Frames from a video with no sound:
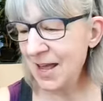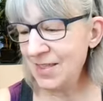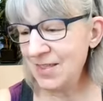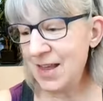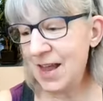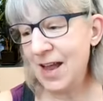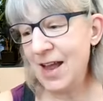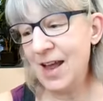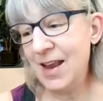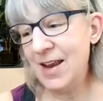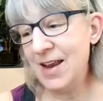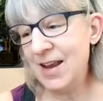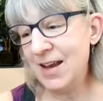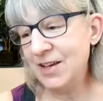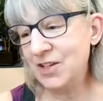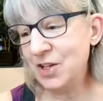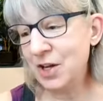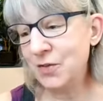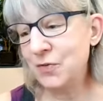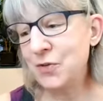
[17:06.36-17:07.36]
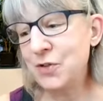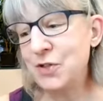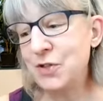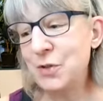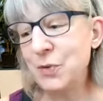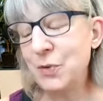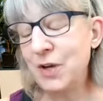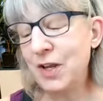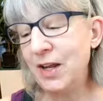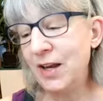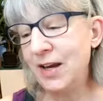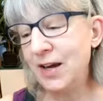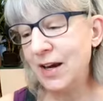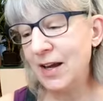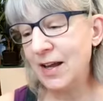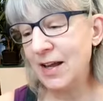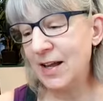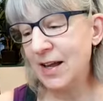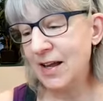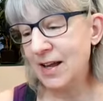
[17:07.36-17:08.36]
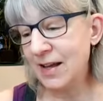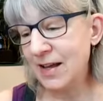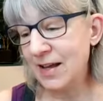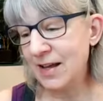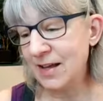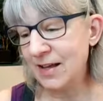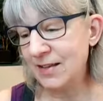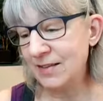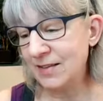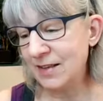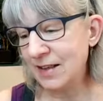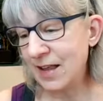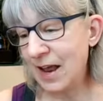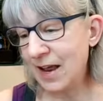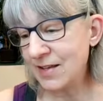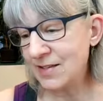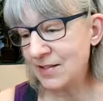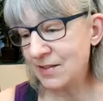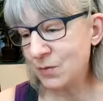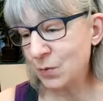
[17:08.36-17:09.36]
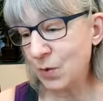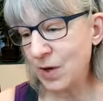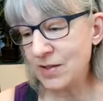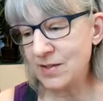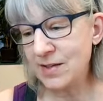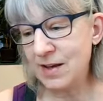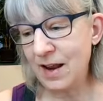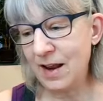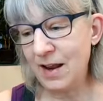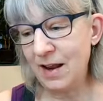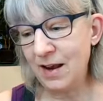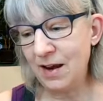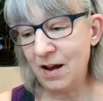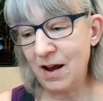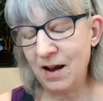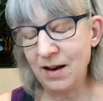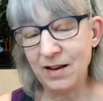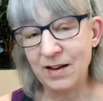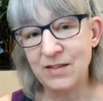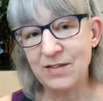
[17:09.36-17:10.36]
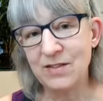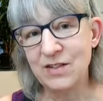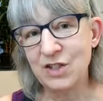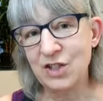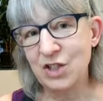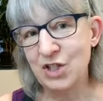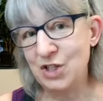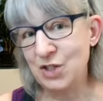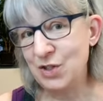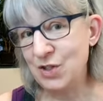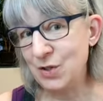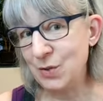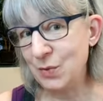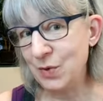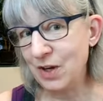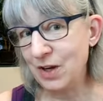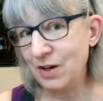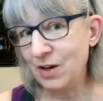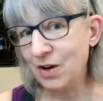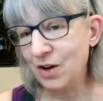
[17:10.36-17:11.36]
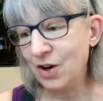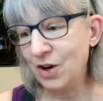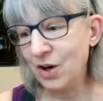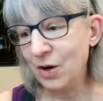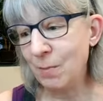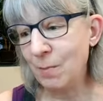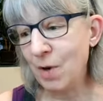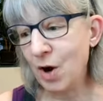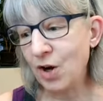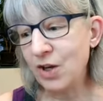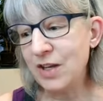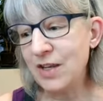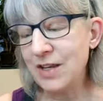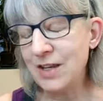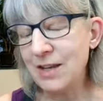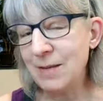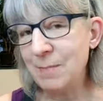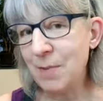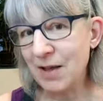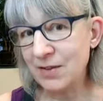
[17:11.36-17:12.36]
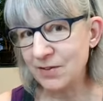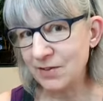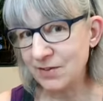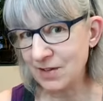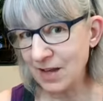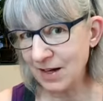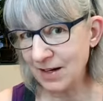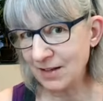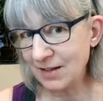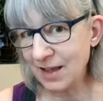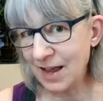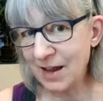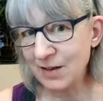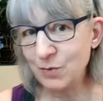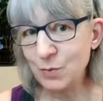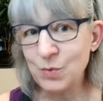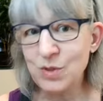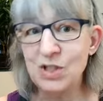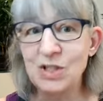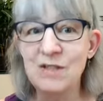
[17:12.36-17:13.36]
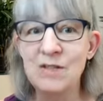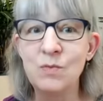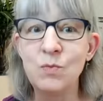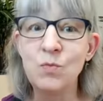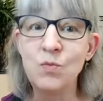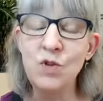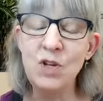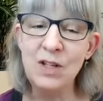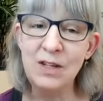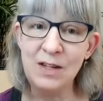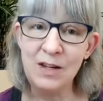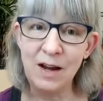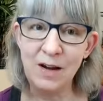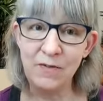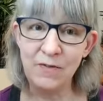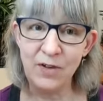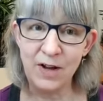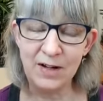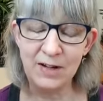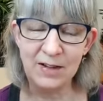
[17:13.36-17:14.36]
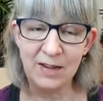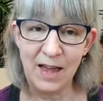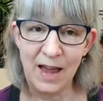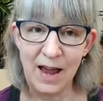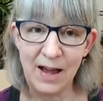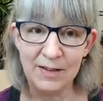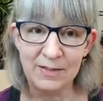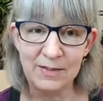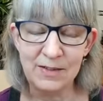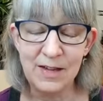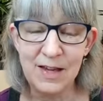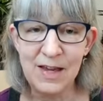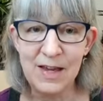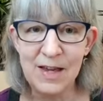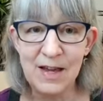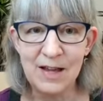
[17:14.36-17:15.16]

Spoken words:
And then Jennifer's doing the last Wednesday in August, she's doing her marquee bezel setting class, which is really a fun class.